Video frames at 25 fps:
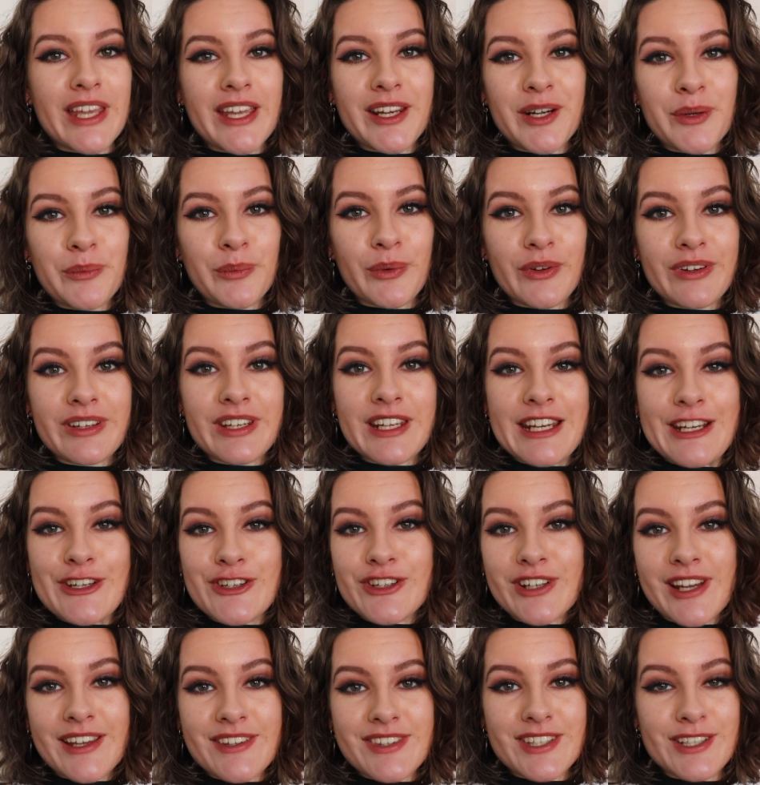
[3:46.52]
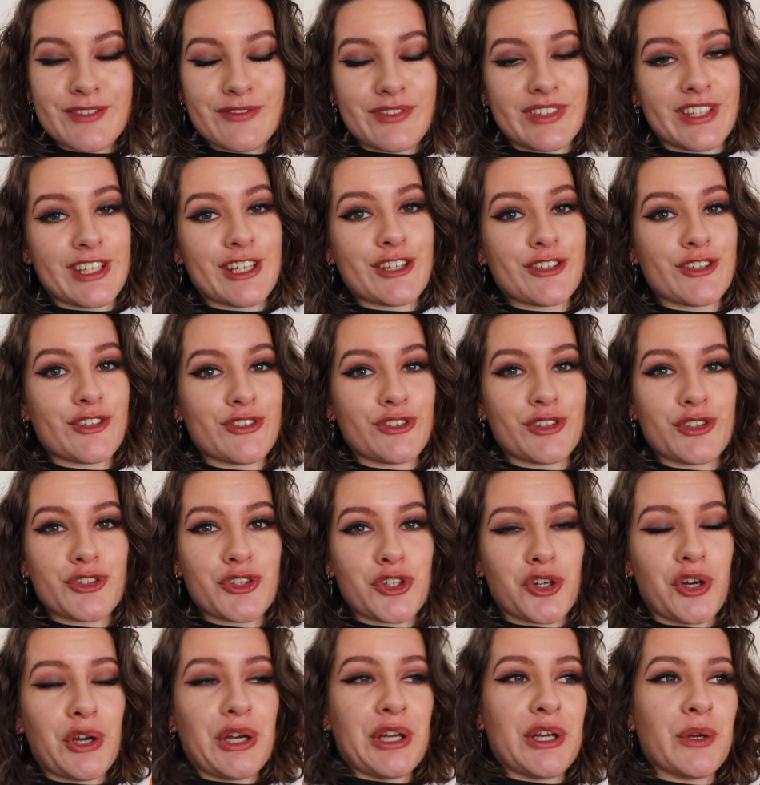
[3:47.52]
then one day she gets an invitation to
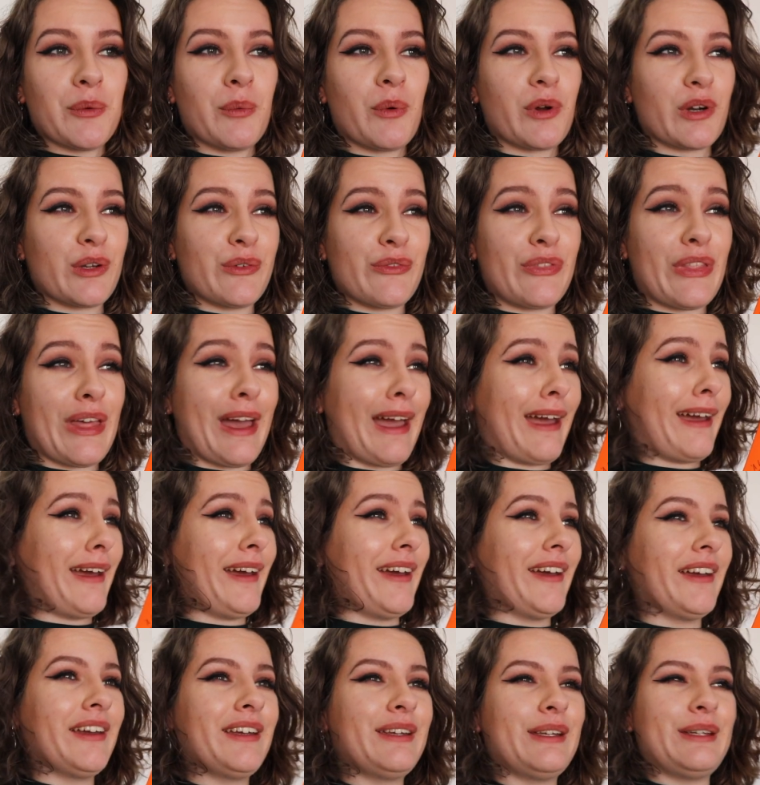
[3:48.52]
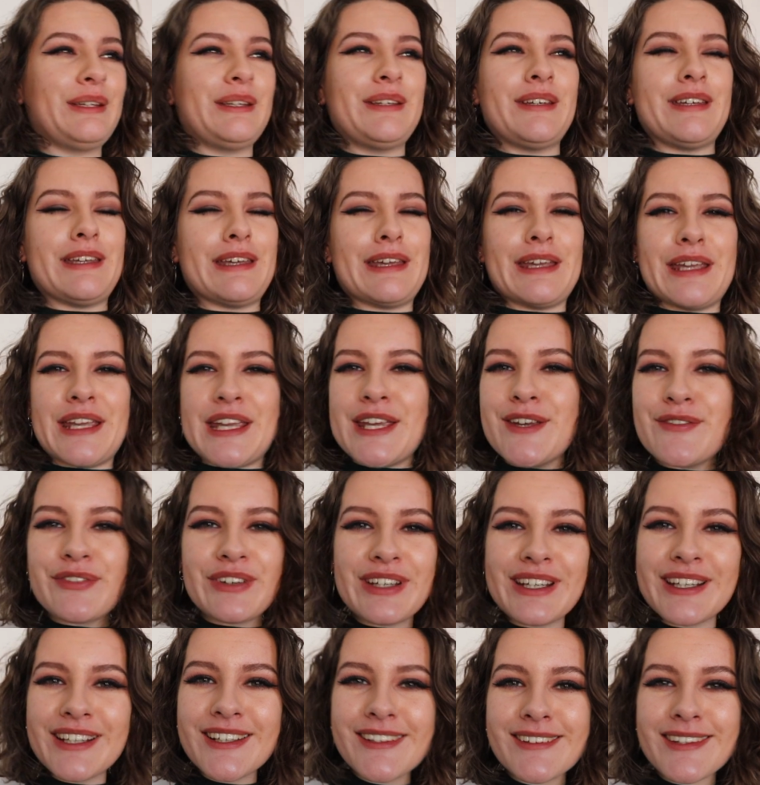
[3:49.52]
join one of their
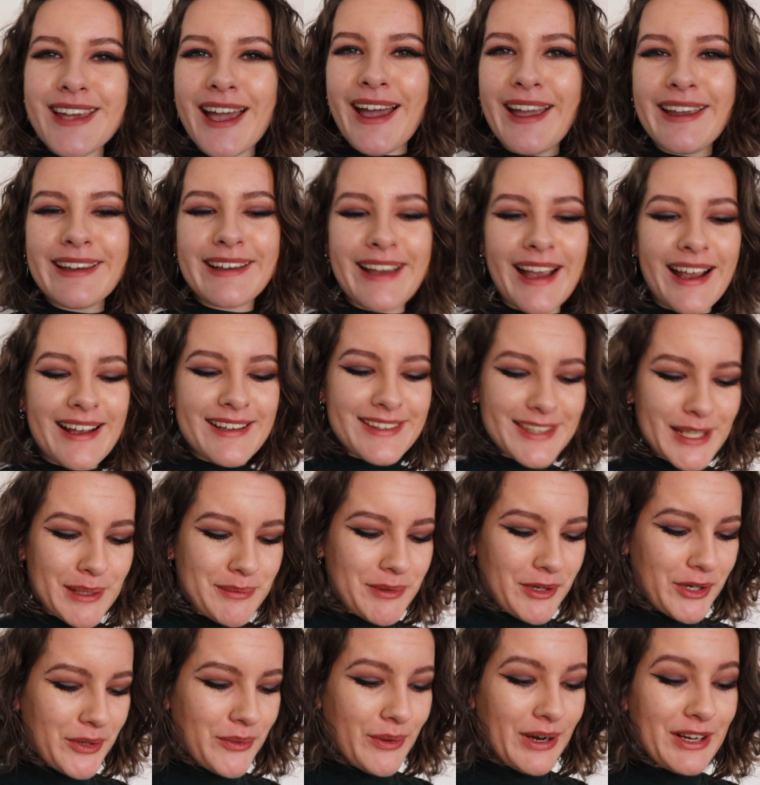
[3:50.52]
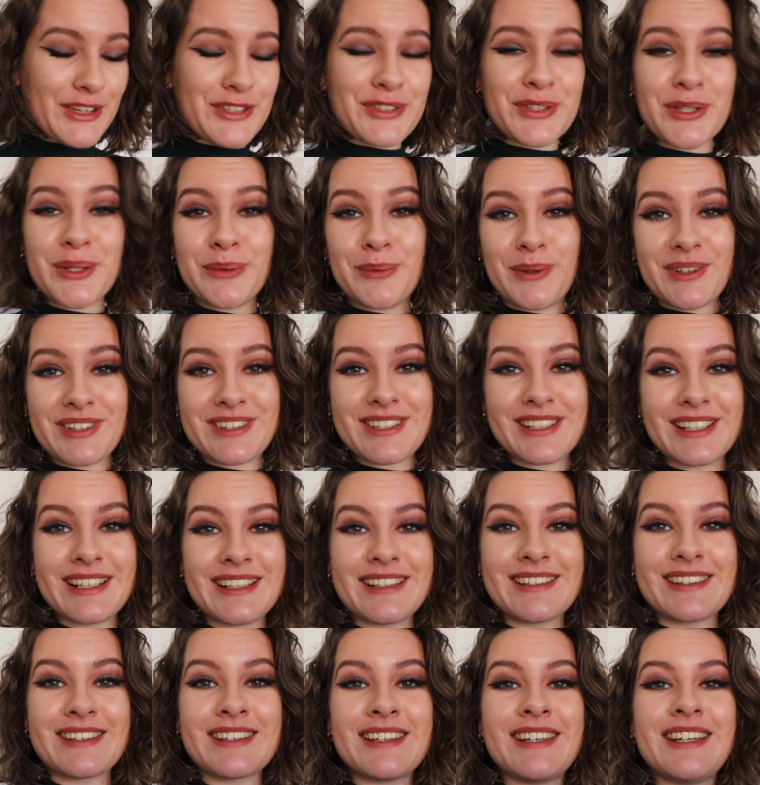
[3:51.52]
evenings, I guess. I'm not quite sure what it
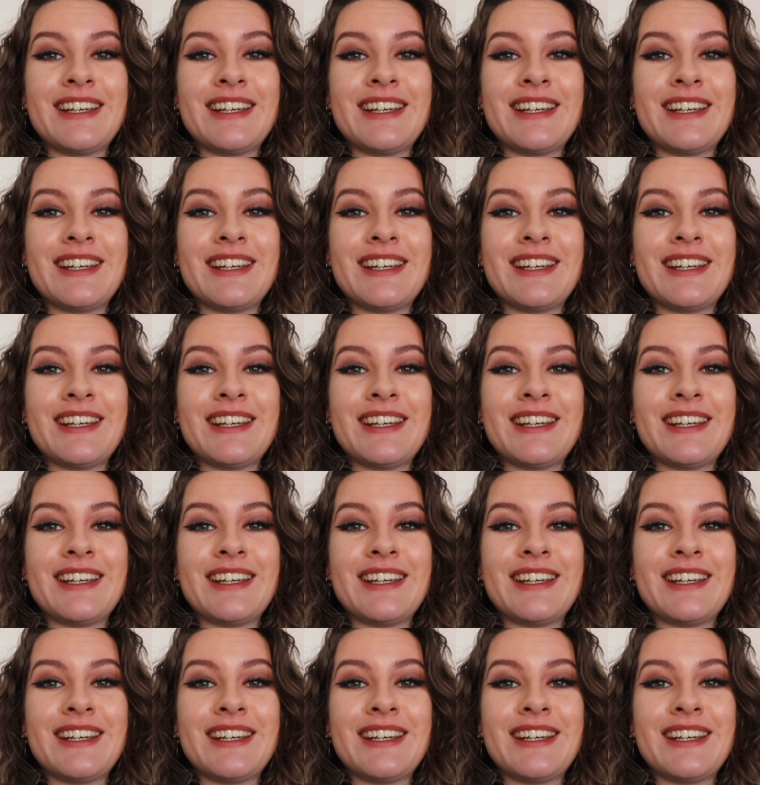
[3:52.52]
is.